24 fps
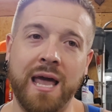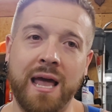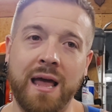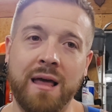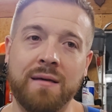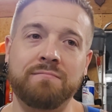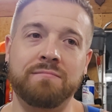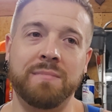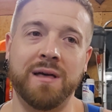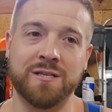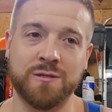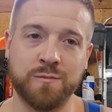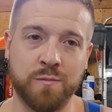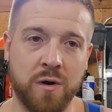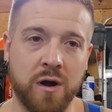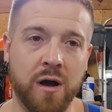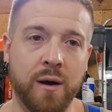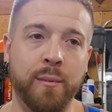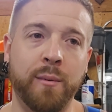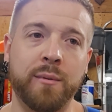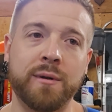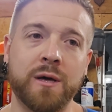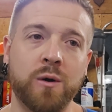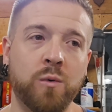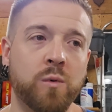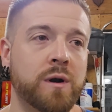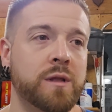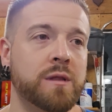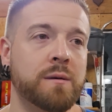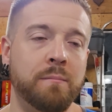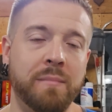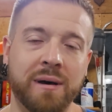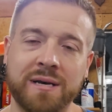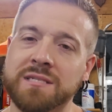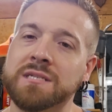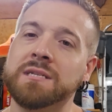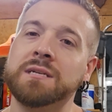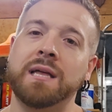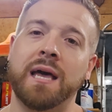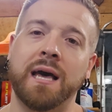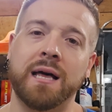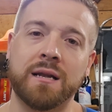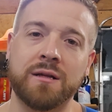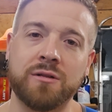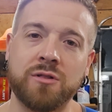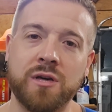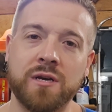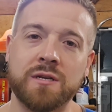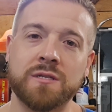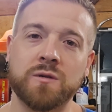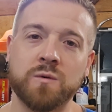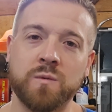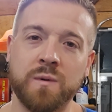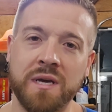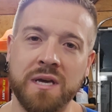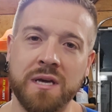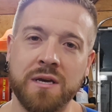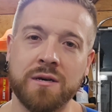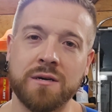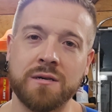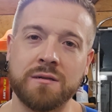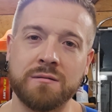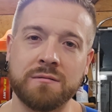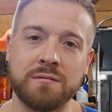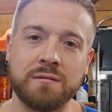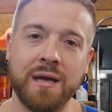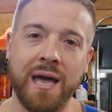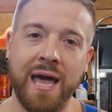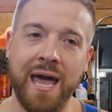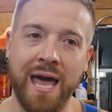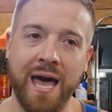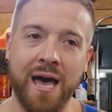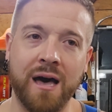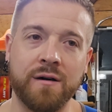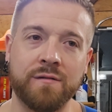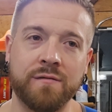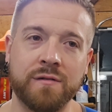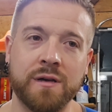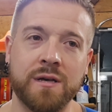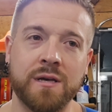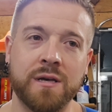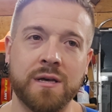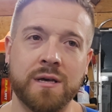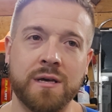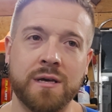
And that's probably one of the best analogies that we could have